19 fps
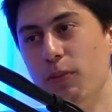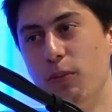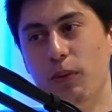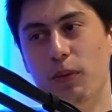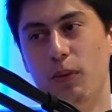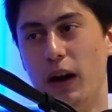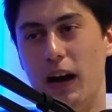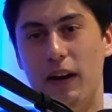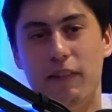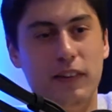And
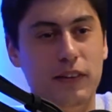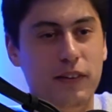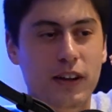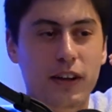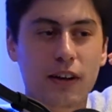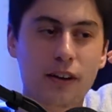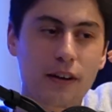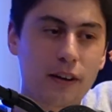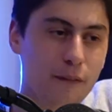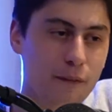we're having
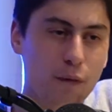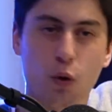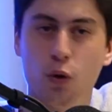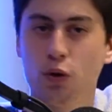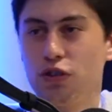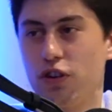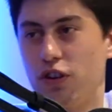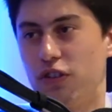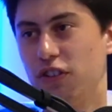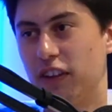4
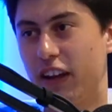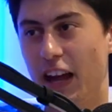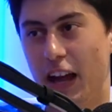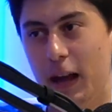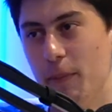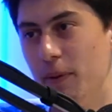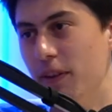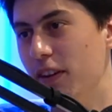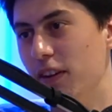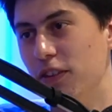shots a
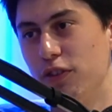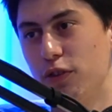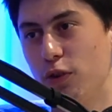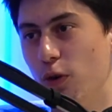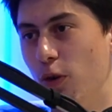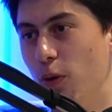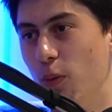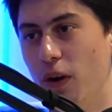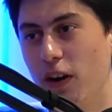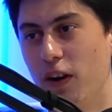game and
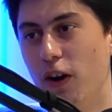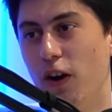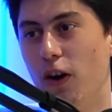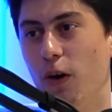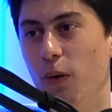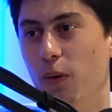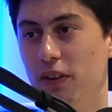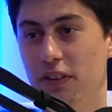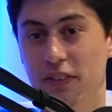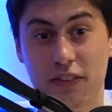scoring 1
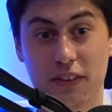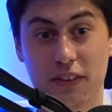goal.